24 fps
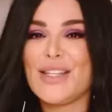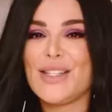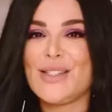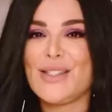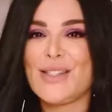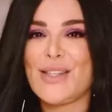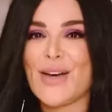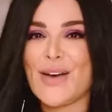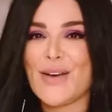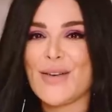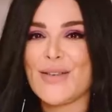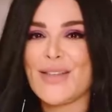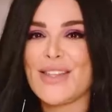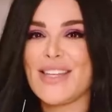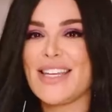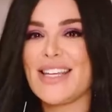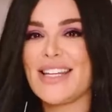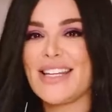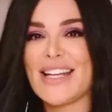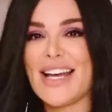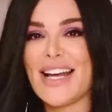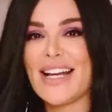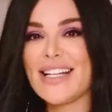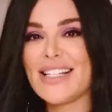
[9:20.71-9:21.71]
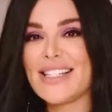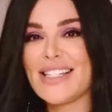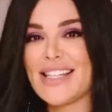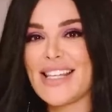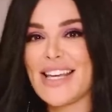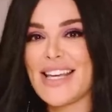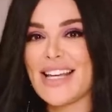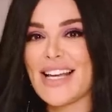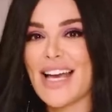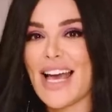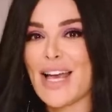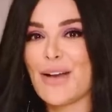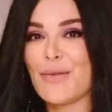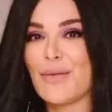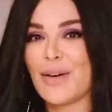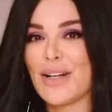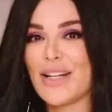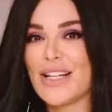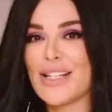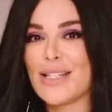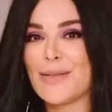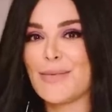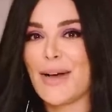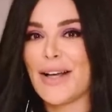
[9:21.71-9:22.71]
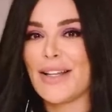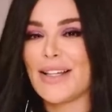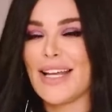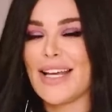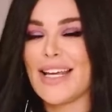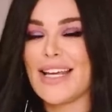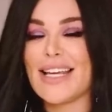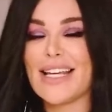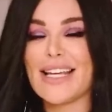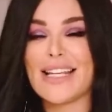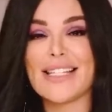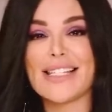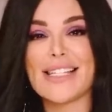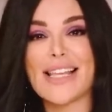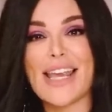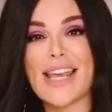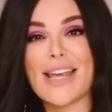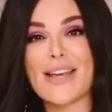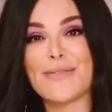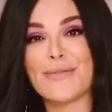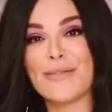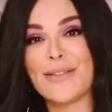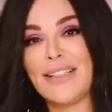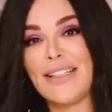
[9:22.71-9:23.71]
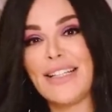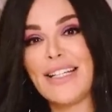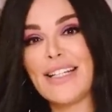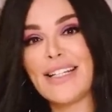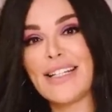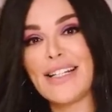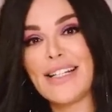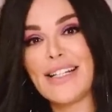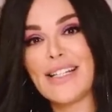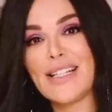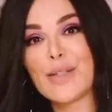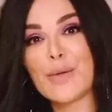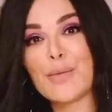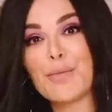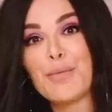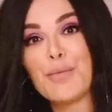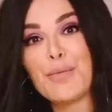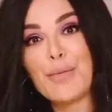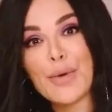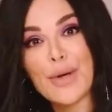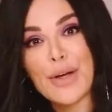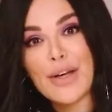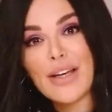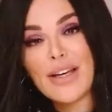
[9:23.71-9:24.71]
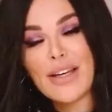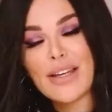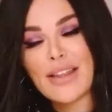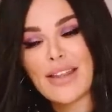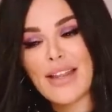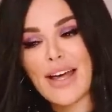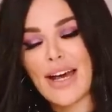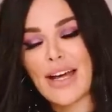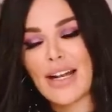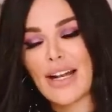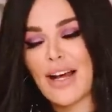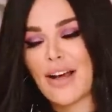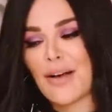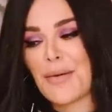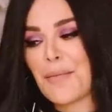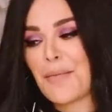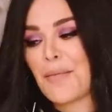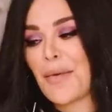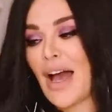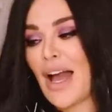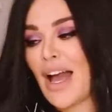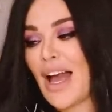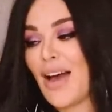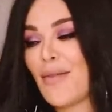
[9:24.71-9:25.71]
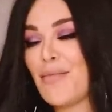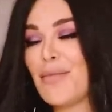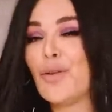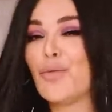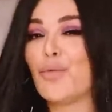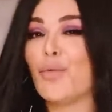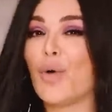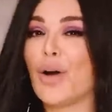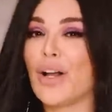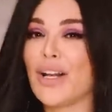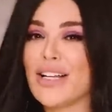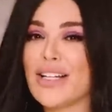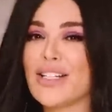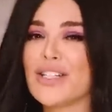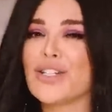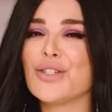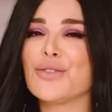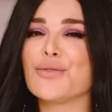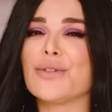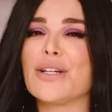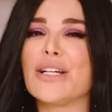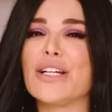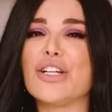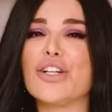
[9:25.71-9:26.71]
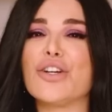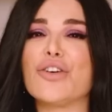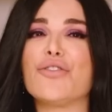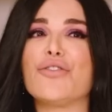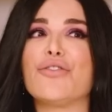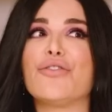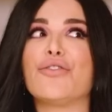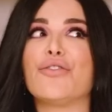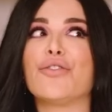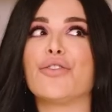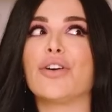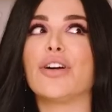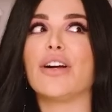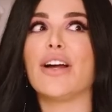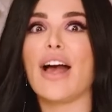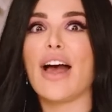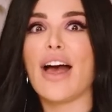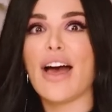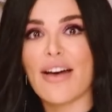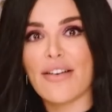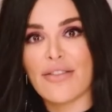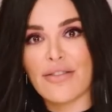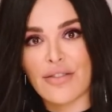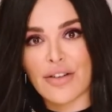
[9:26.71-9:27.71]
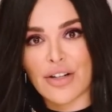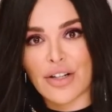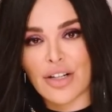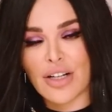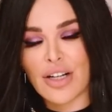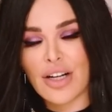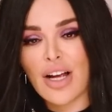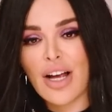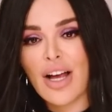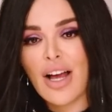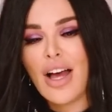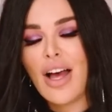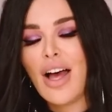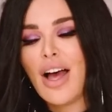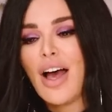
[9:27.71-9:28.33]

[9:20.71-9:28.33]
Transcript: So the next thing I wanna spotlight is a really nice book that I have been wanting to read forever.